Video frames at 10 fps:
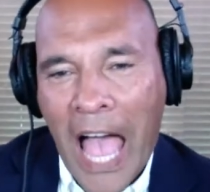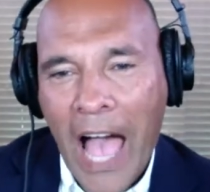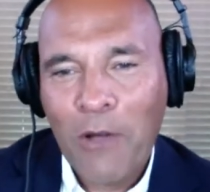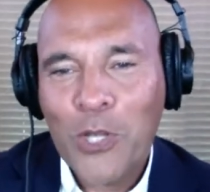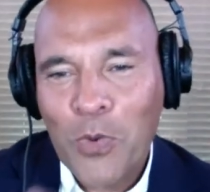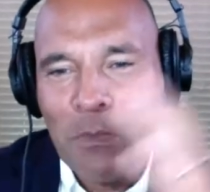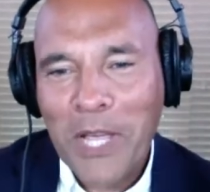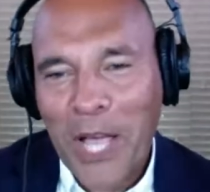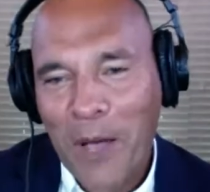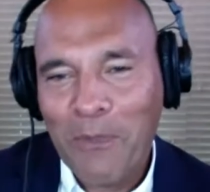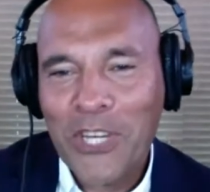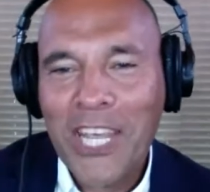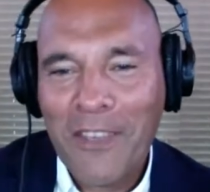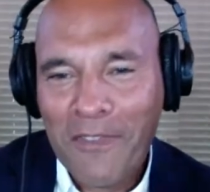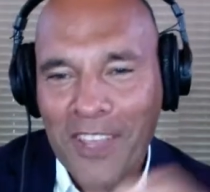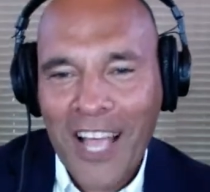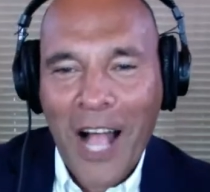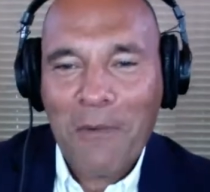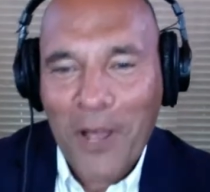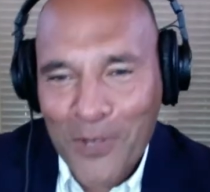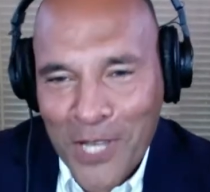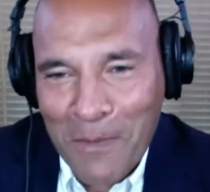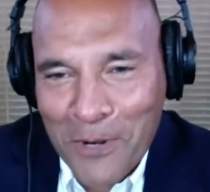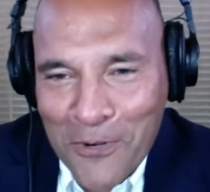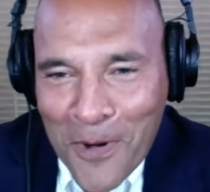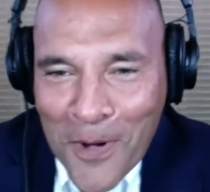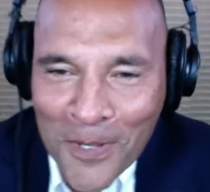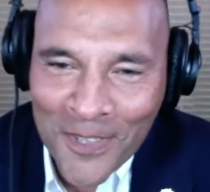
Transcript: How does one become chief of the Colorado State Patrol?